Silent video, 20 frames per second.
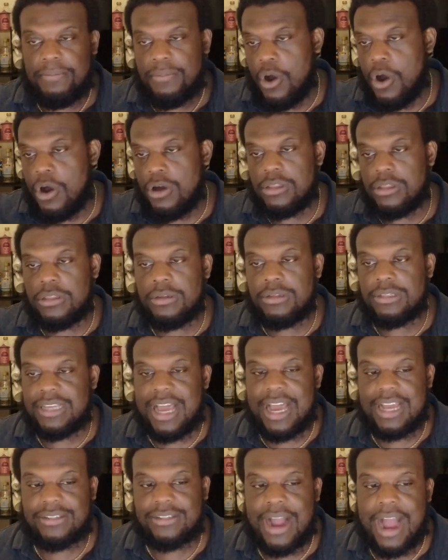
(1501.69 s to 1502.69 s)
All of those
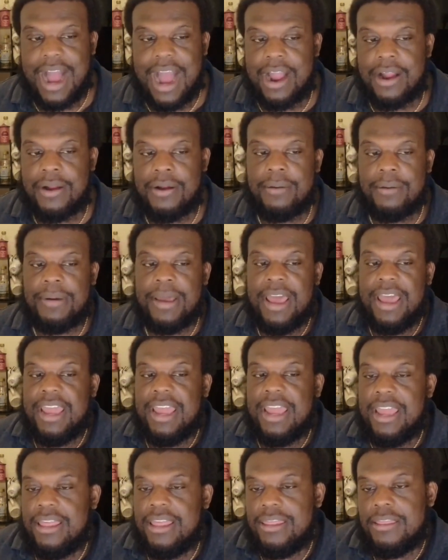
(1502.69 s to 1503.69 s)
guys are higher up
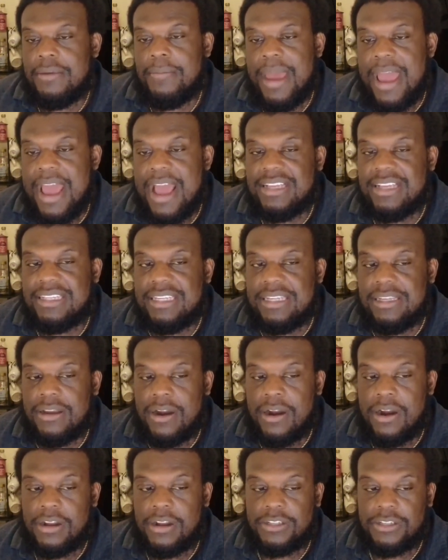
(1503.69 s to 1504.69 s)
in the passing
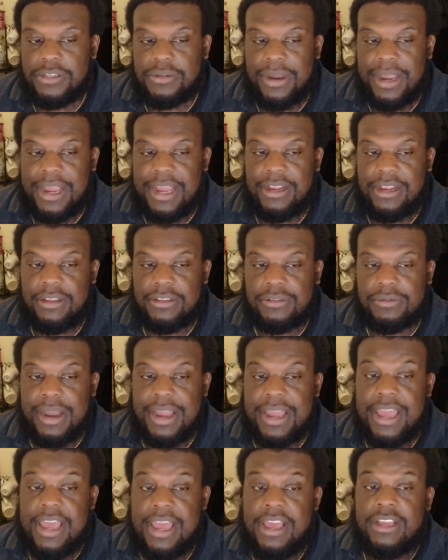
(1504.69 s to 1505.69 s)
yards, right? That's
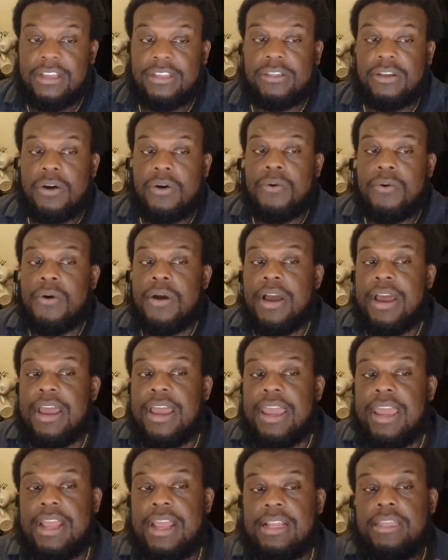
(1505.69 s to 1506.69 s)
right. So
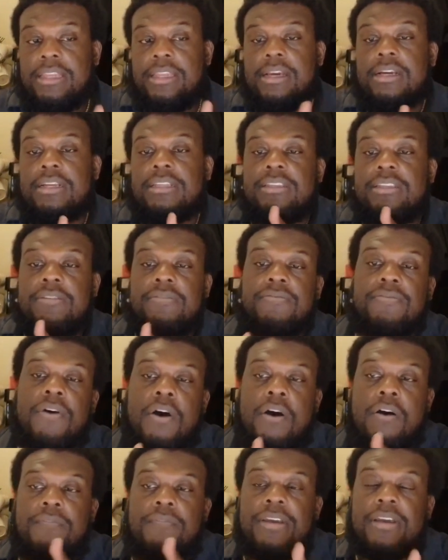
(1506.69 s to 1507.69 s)
it does
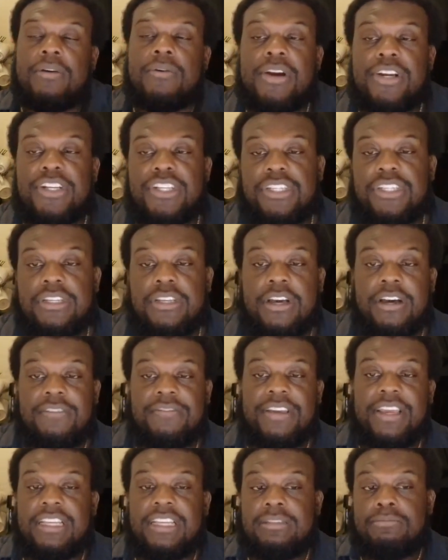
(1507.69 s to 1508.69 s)
involve a question
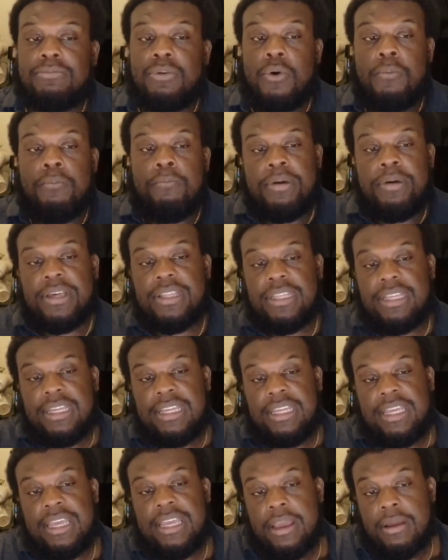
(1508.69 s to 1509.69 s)
of, is
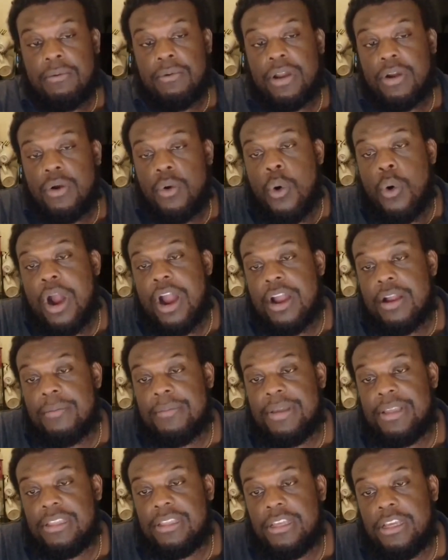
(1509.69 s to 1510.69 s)
mobility a
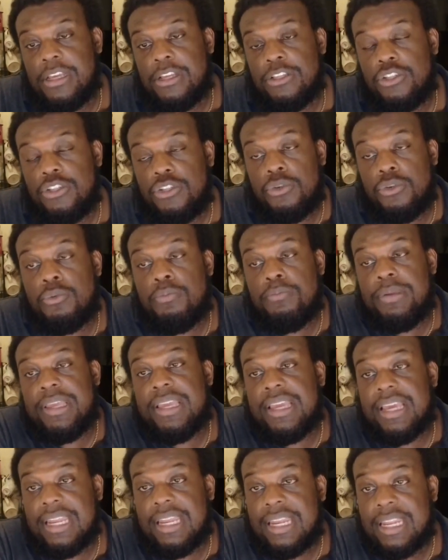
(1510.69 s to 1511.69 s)
requirement to
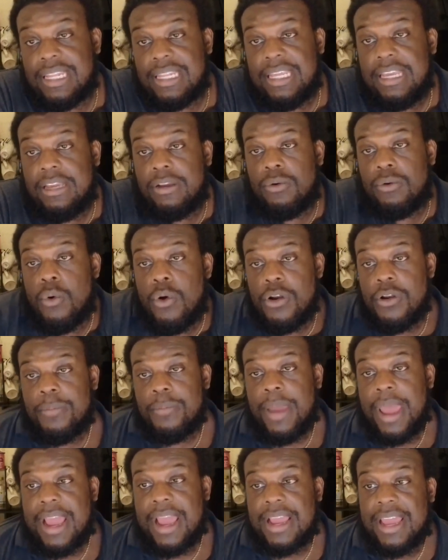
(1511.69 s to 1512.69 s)
be an elite
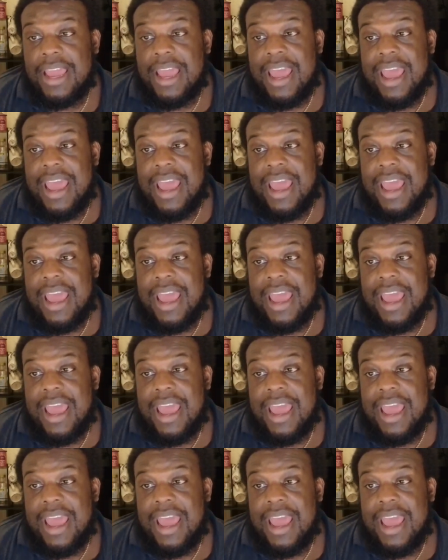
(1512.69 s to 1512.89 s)
quarterback?